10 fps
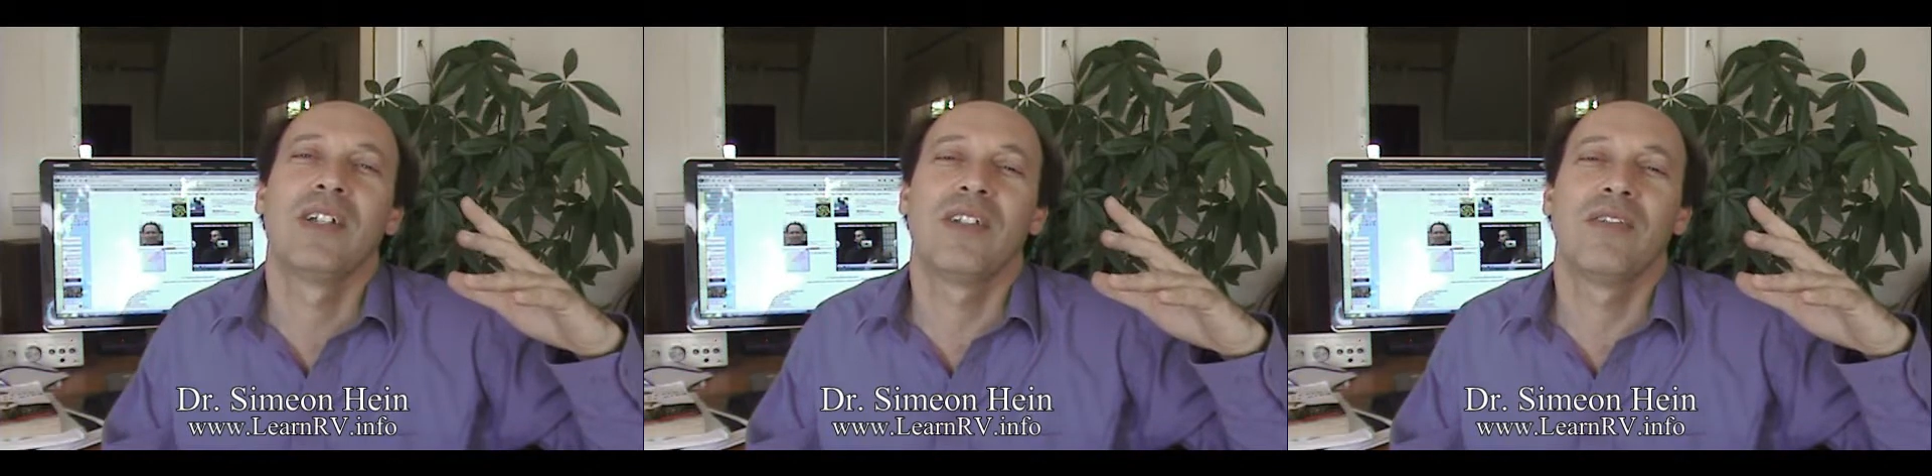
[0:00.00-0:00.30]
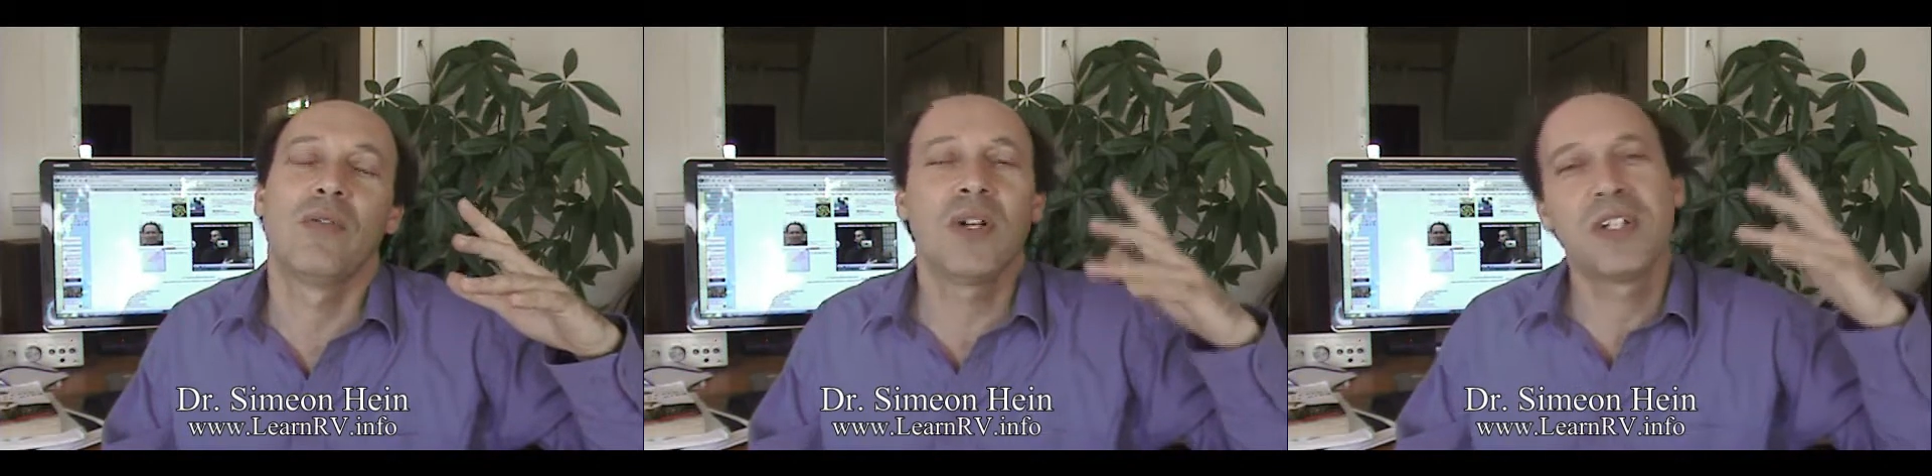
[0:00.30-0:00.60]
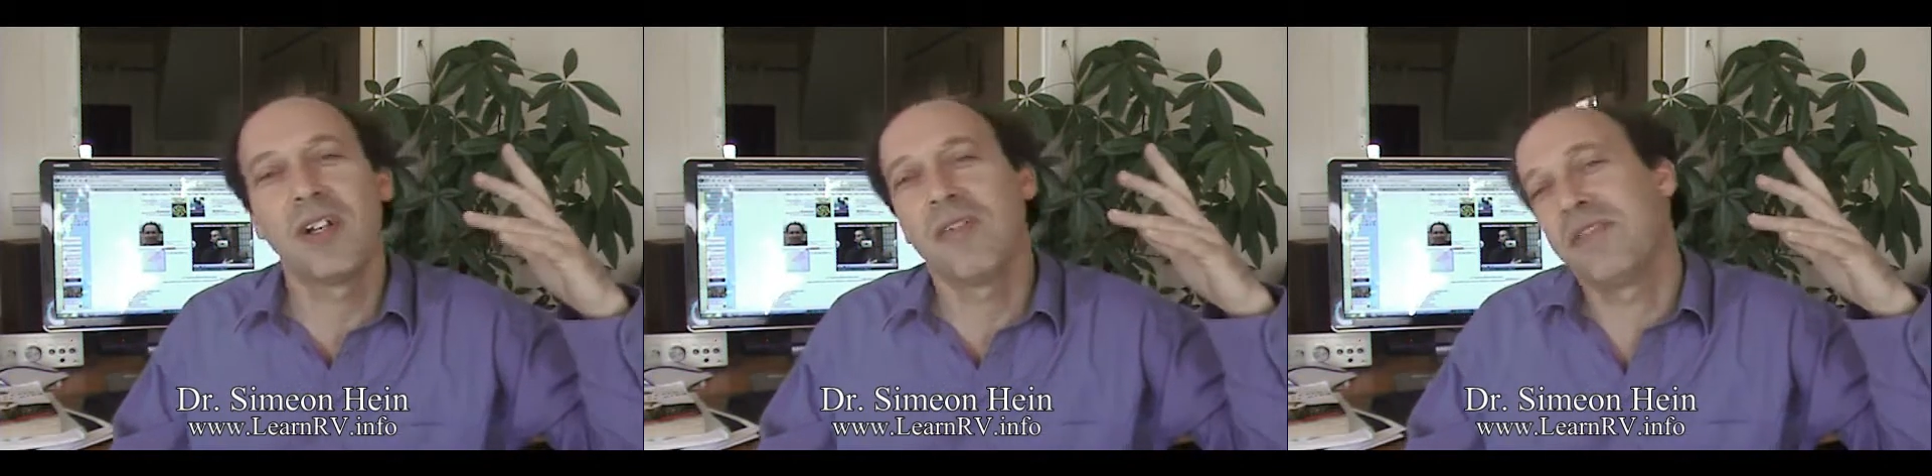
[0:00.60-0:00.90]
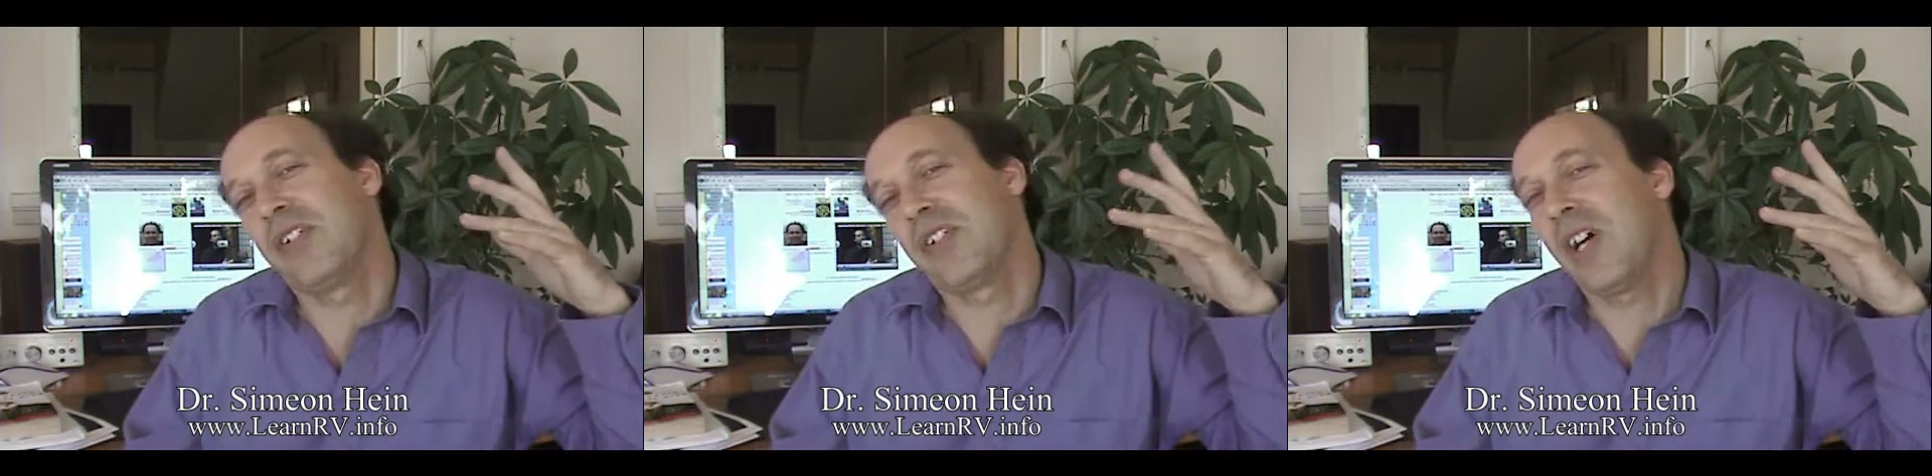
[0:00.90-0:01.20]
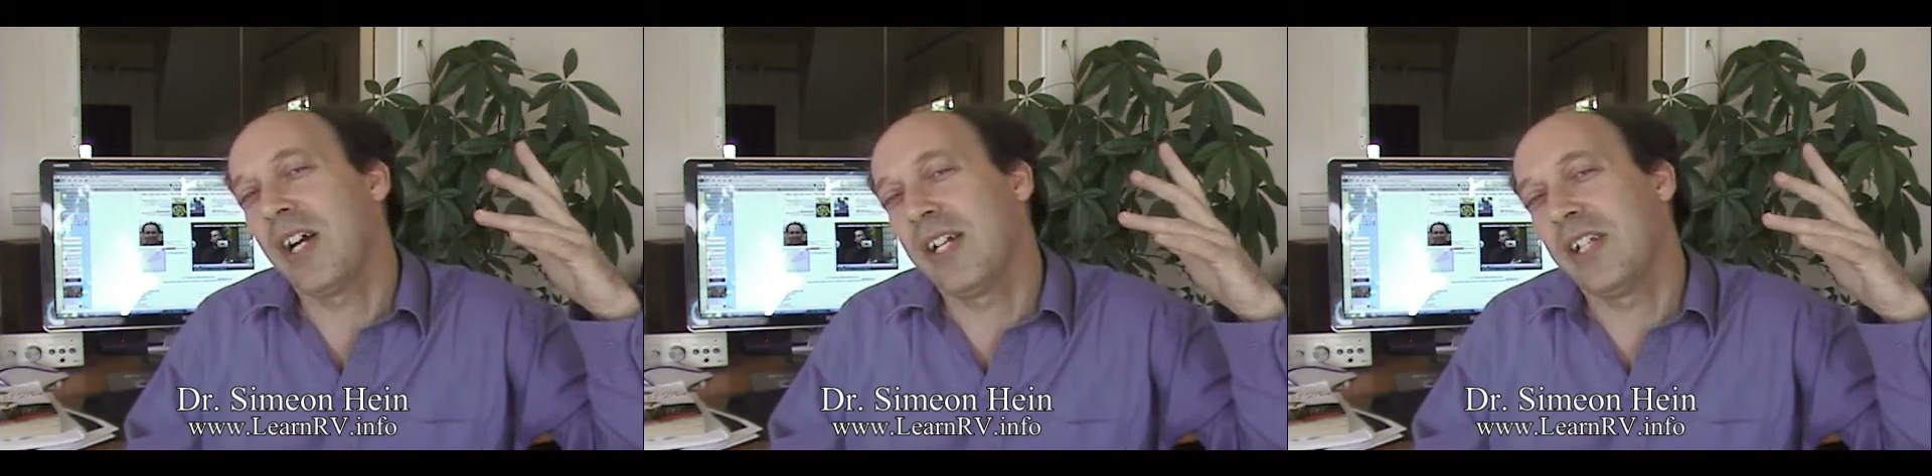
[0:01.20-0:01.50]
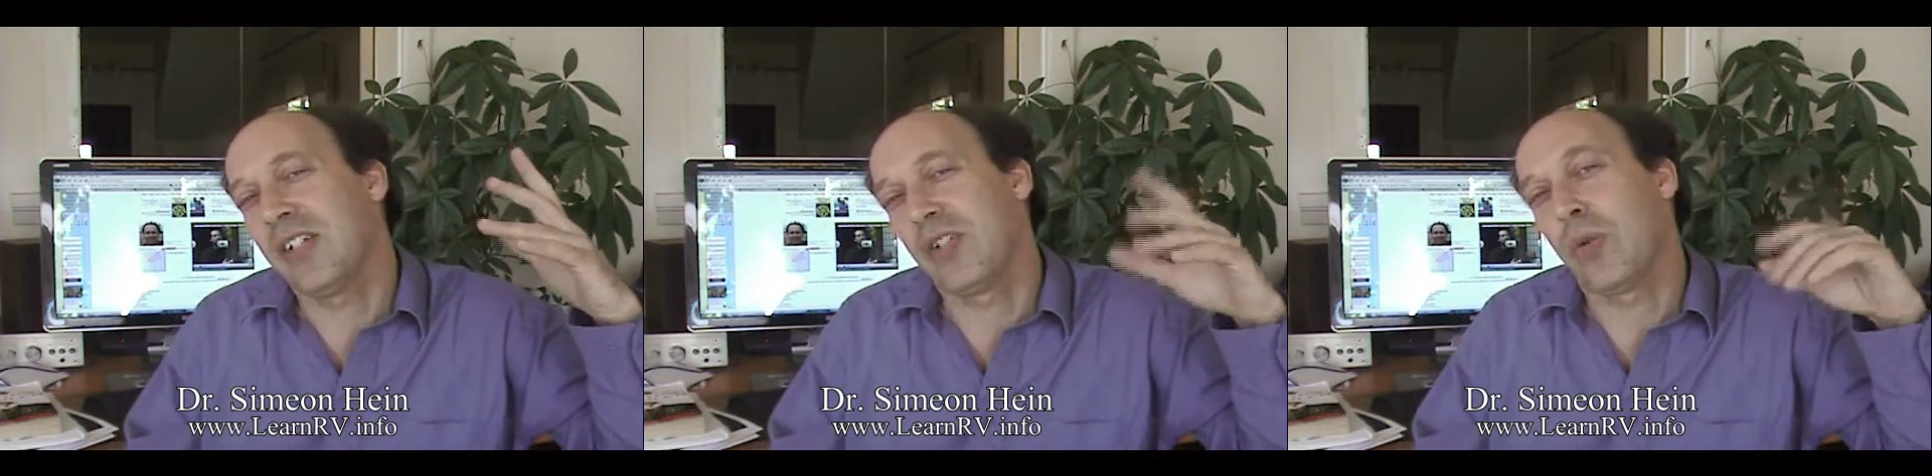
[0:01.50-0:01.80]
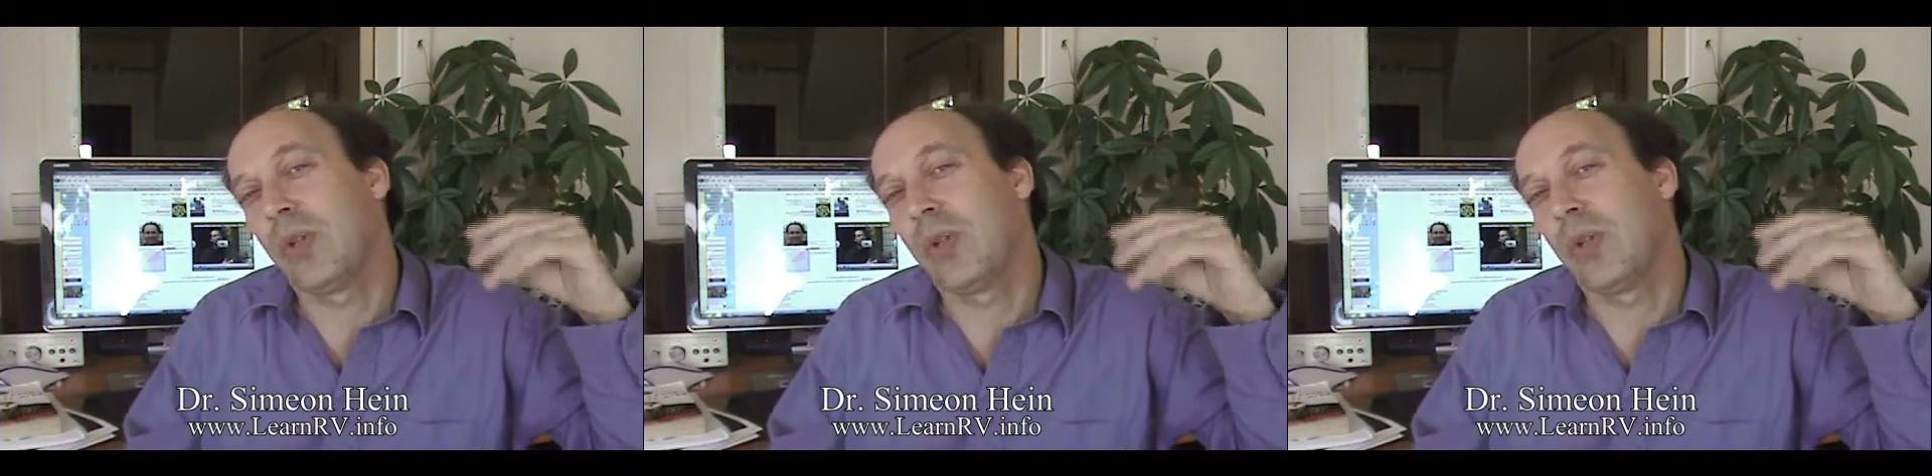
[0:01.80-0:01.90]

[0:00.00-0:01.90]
the voice of society is so